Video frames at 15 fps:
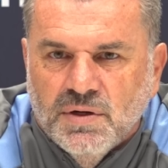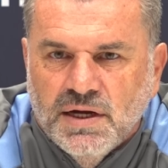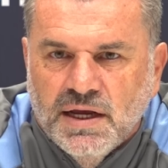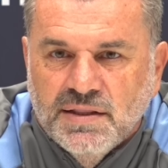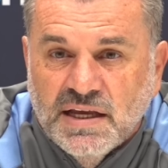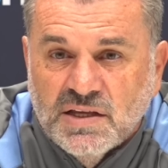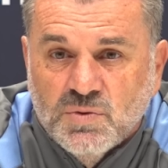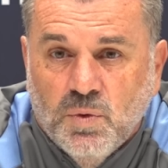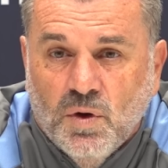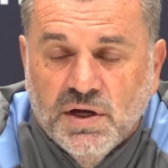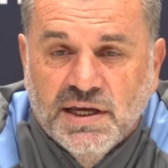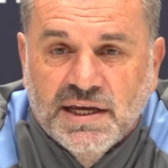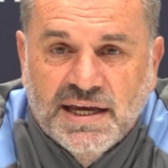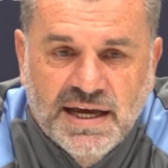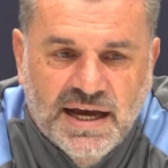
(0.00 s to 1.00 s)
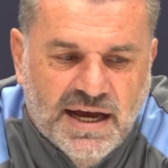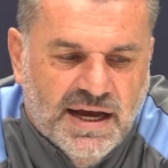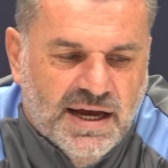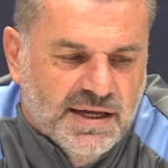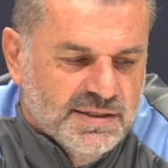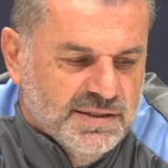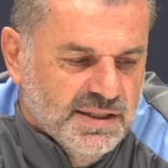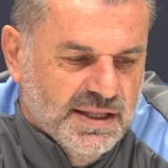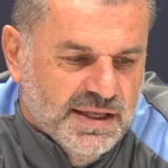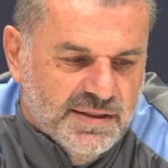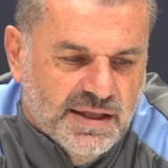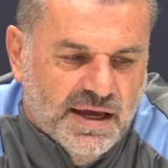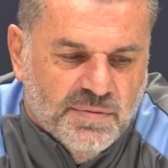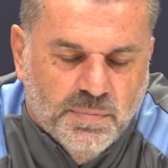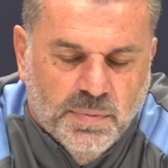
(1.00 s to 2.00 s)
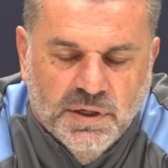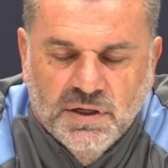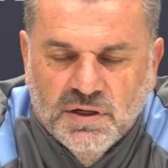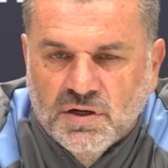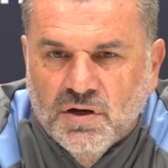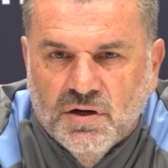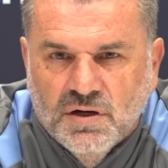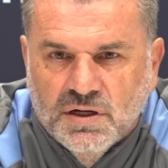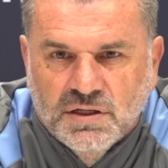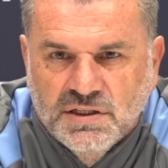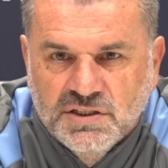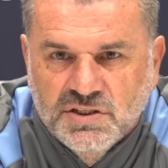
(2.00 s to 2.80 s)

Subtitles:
And that's why you can't let that be your guide.